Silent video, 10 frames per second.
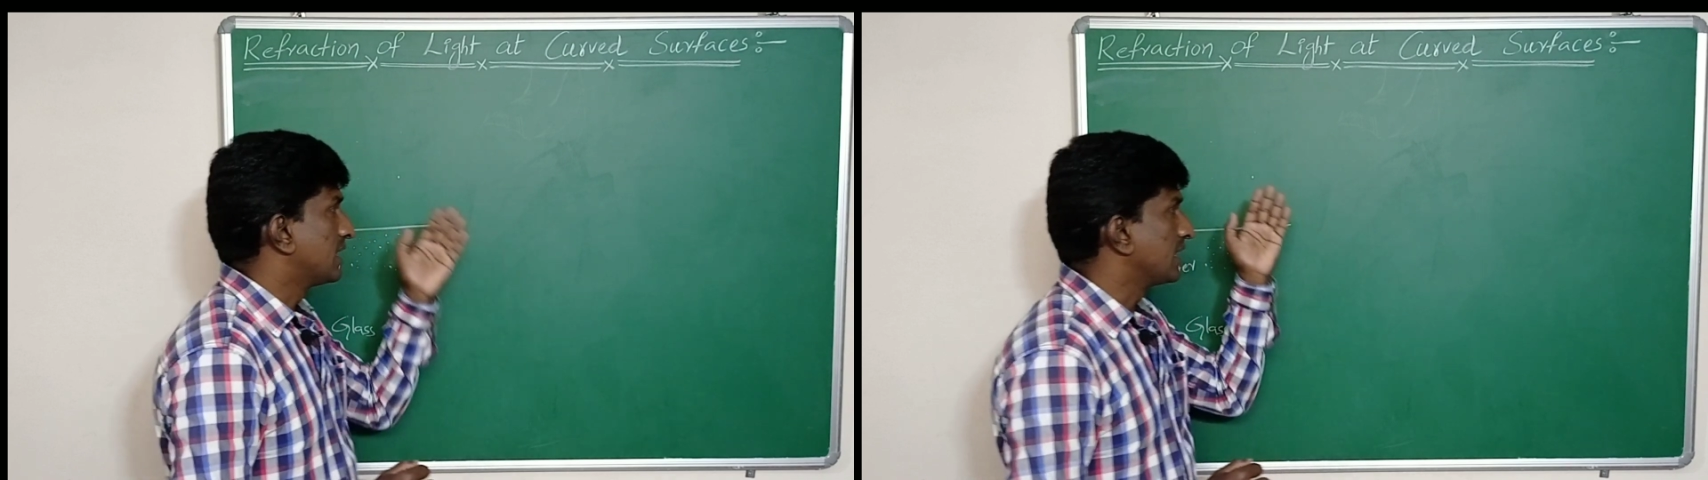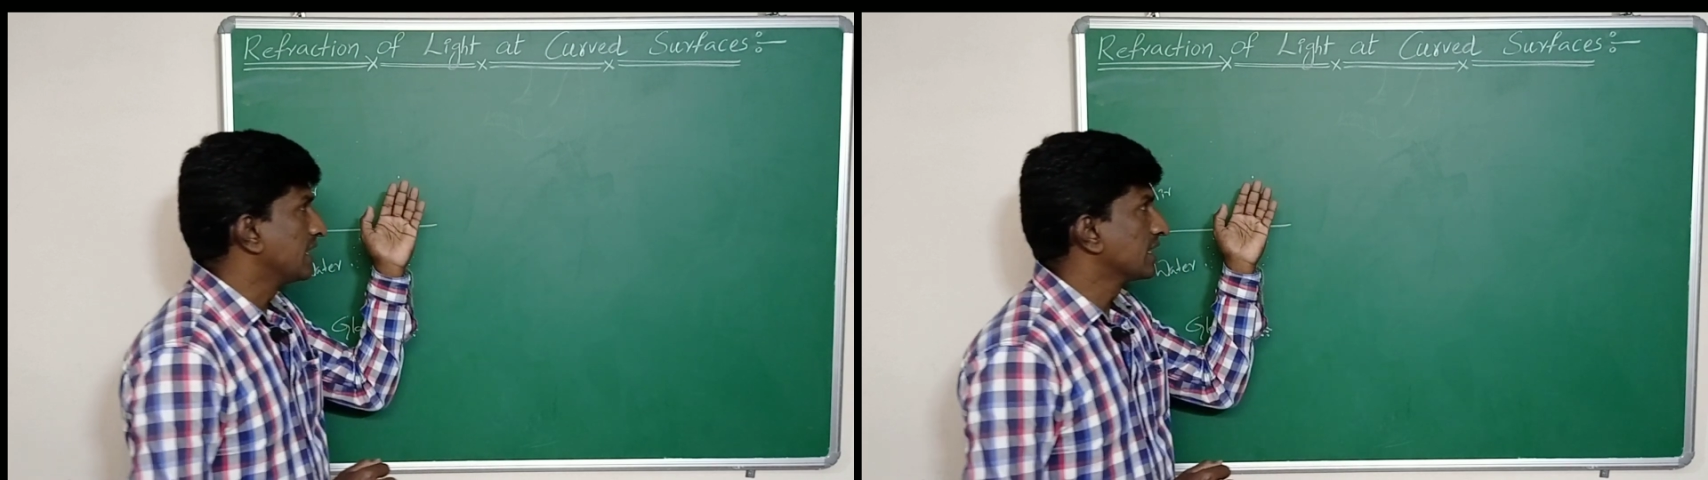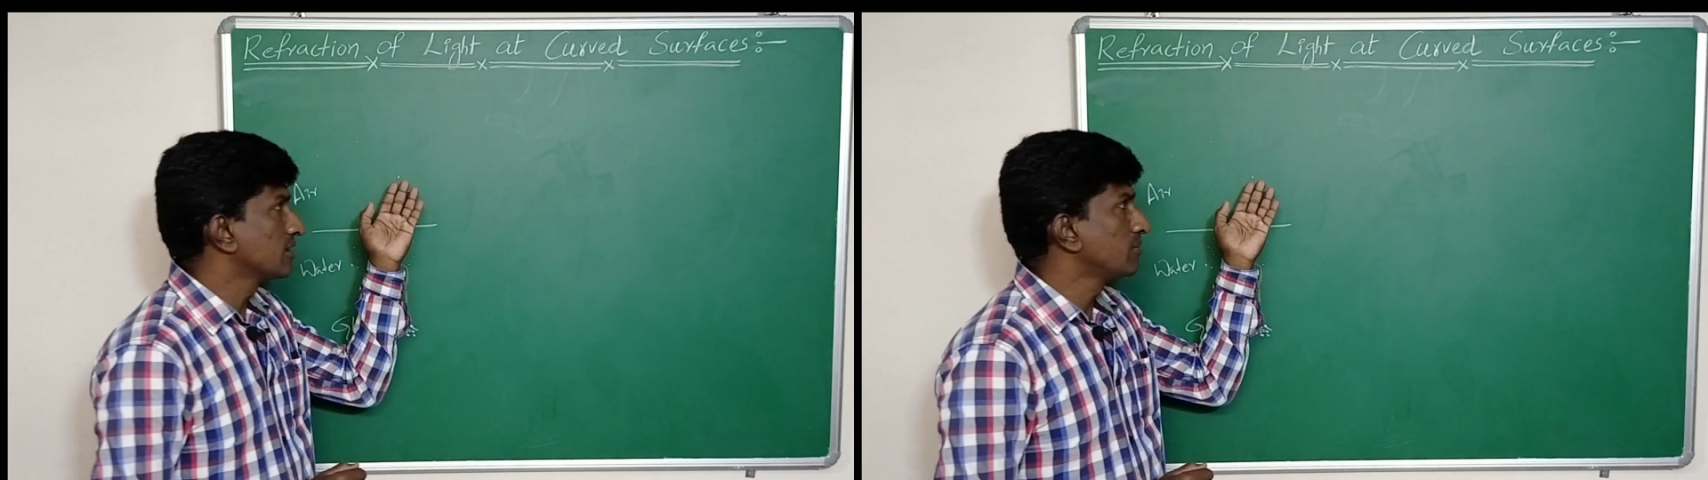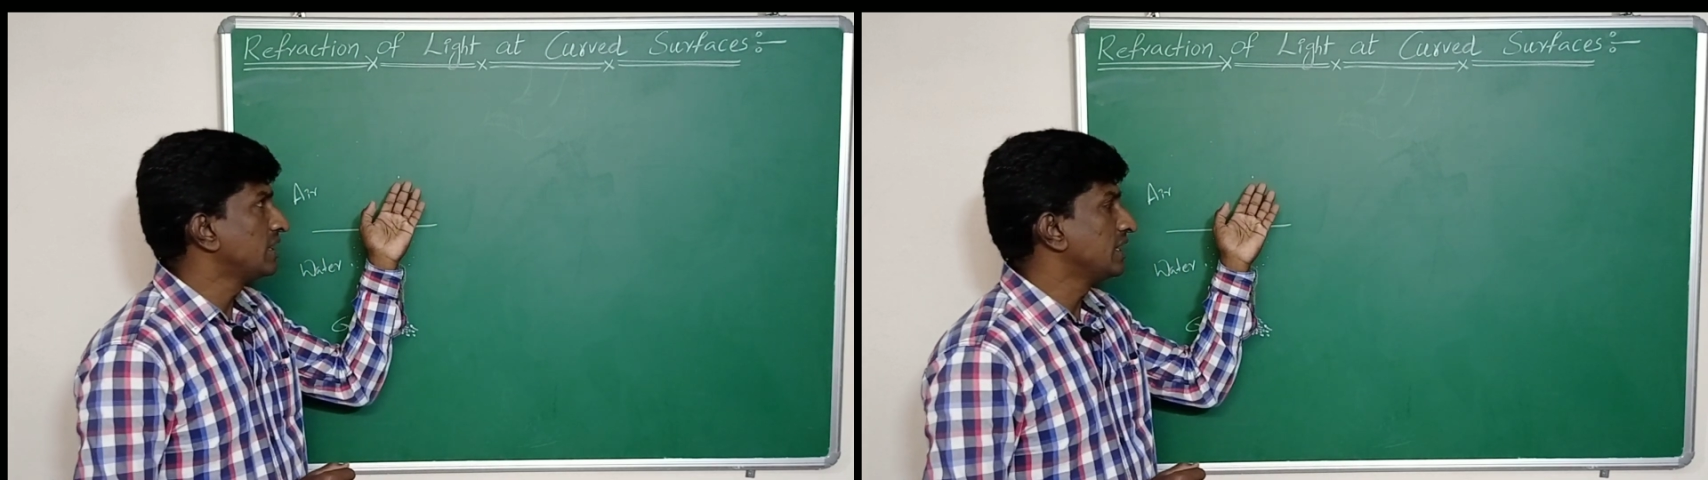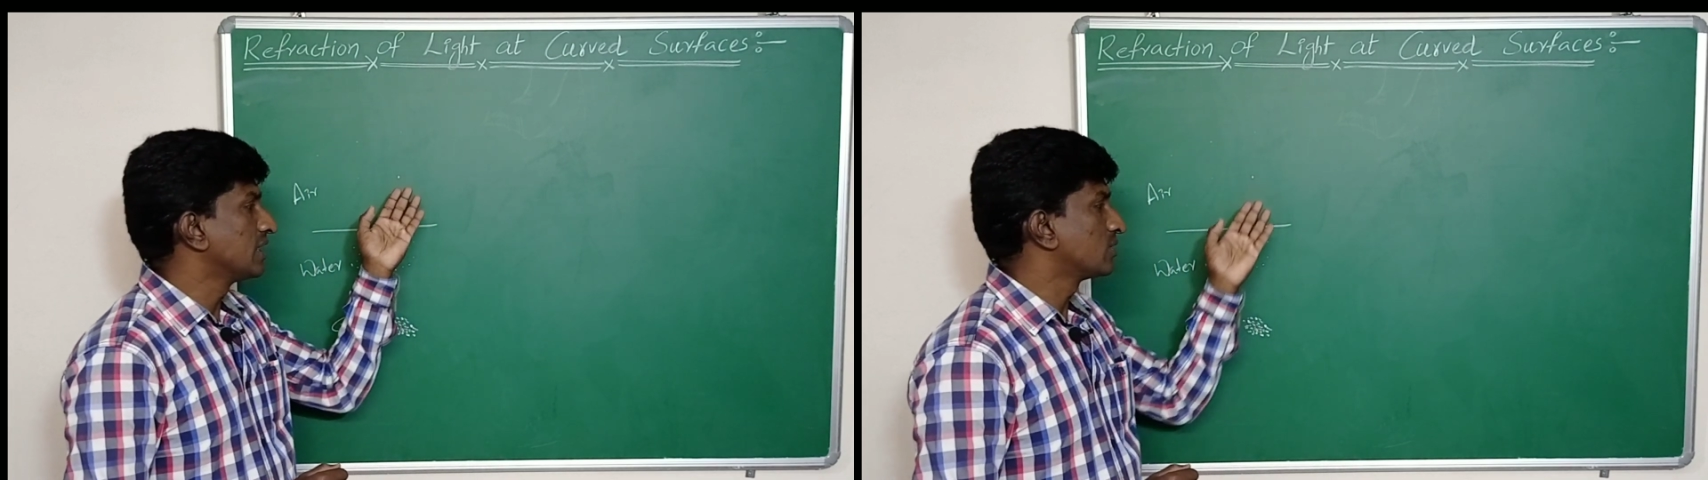rarer
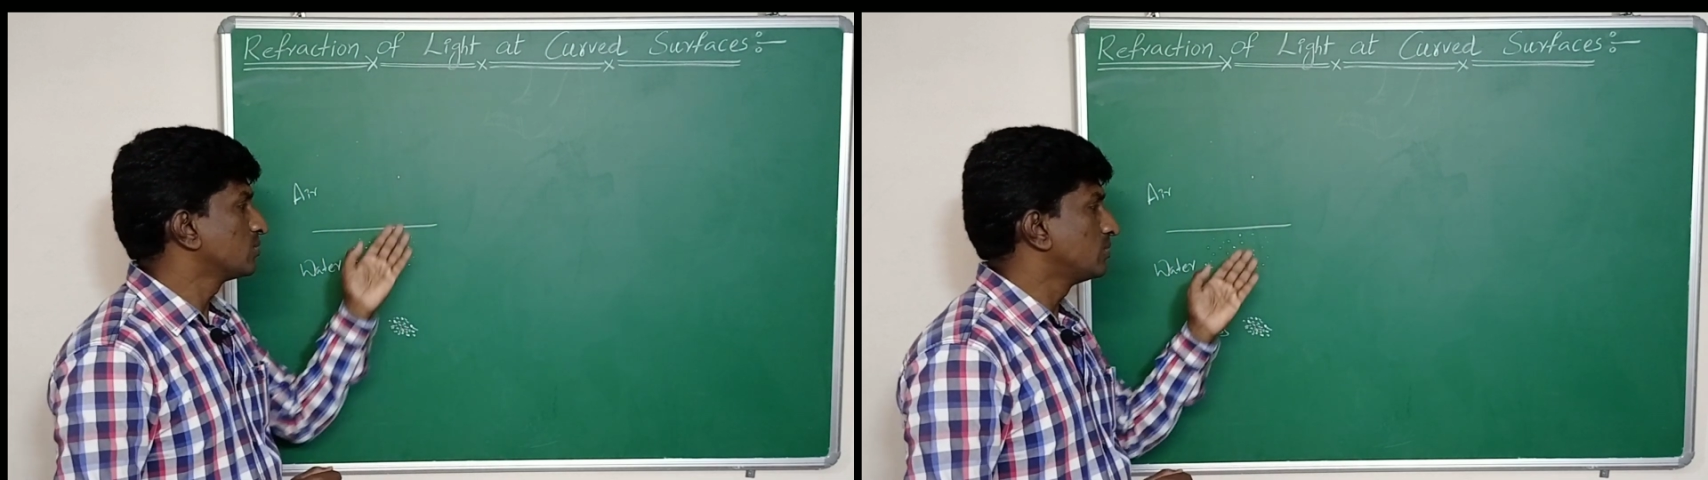media